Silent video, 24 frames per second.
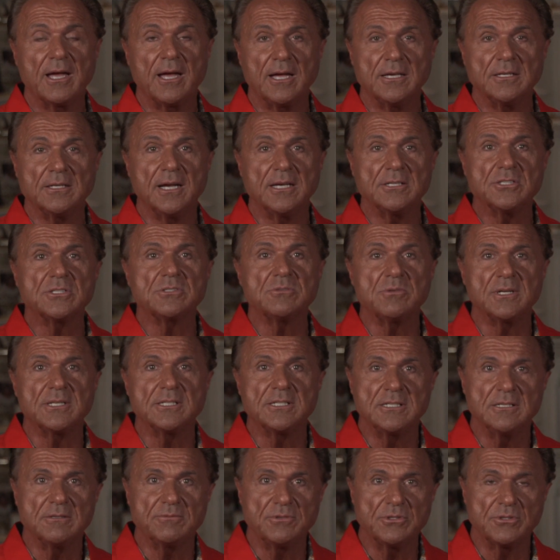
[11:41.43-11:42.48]
I, I, just want to
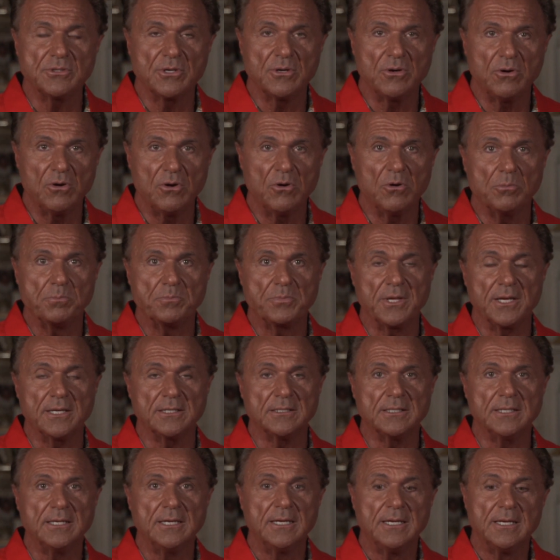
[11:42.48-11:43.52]
give you the hope
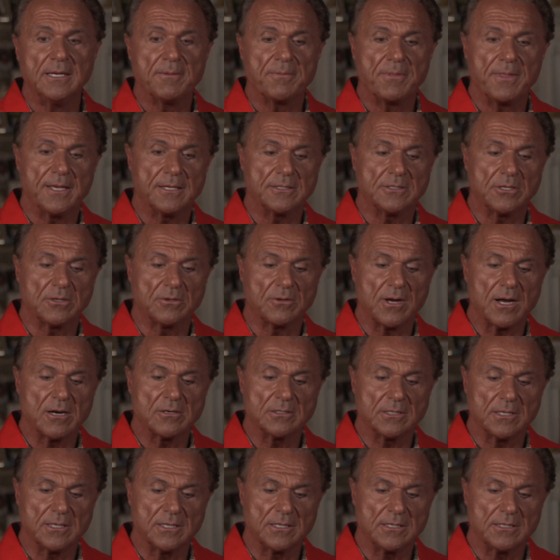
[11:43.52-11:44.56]
that, that there
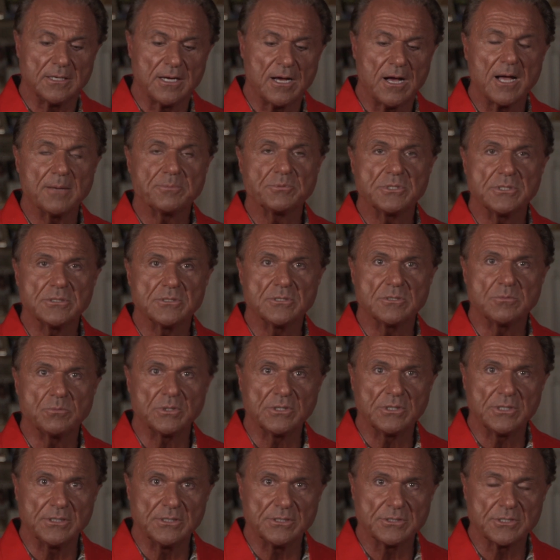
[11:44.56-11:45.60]
are uh, options
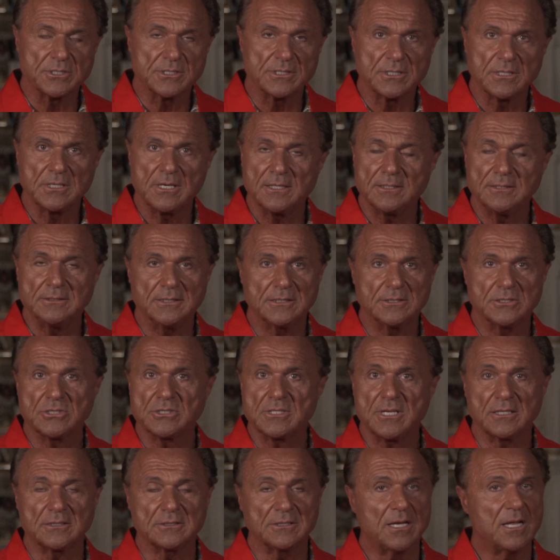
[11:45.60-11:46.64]
with these cutting edge
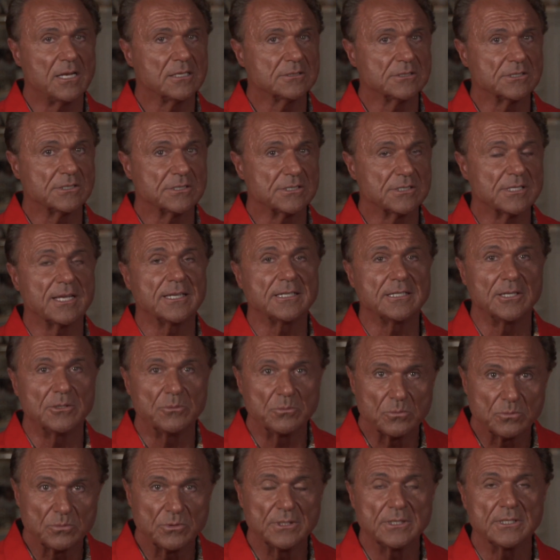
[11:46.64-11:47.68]
technologies that
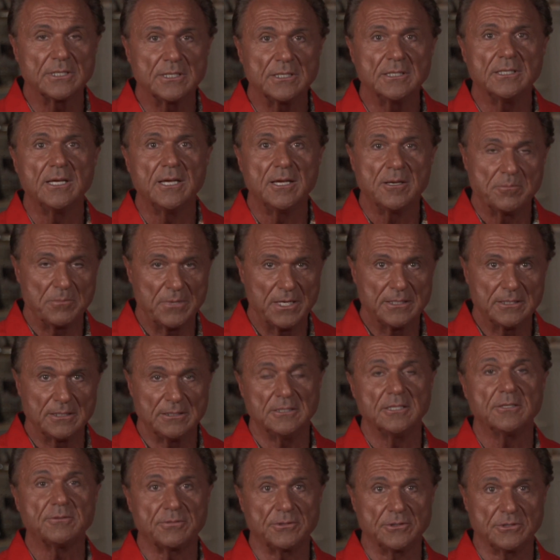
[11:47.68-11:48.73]
can really make a
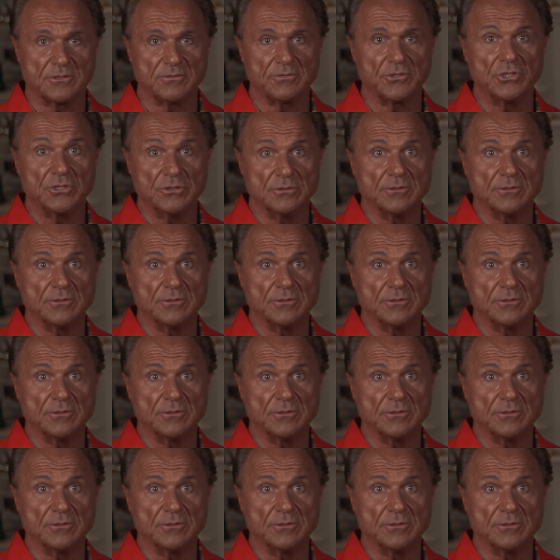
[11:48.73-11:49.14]
difference mm -hmm. for you.